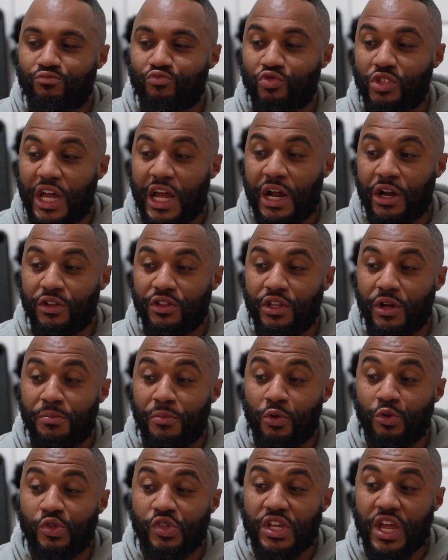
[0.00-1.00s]
they're
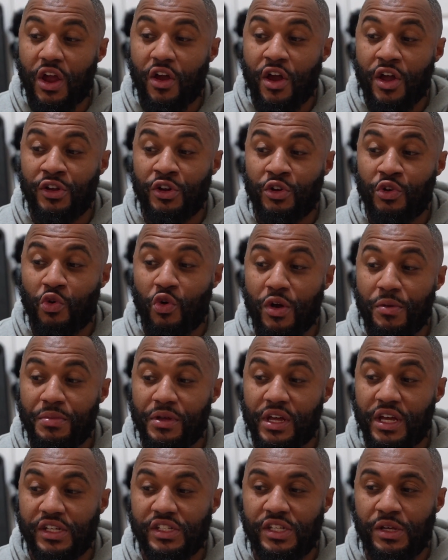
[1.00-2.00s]
both scary and annoying
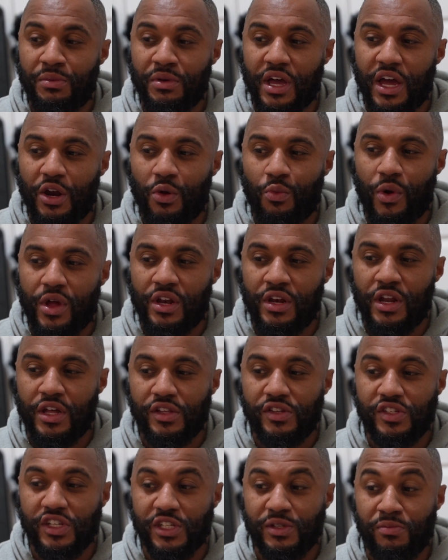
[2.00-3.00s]
because then we got to wait
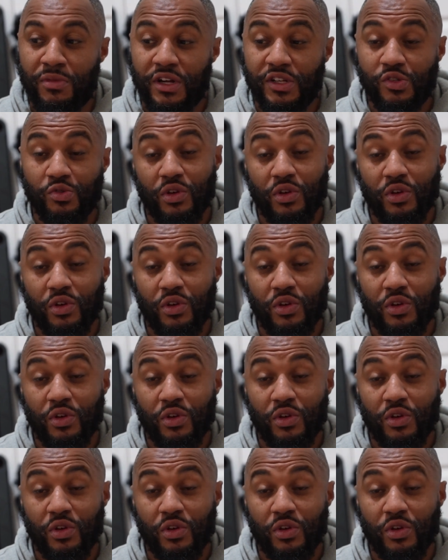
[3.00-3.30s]
another 6 months.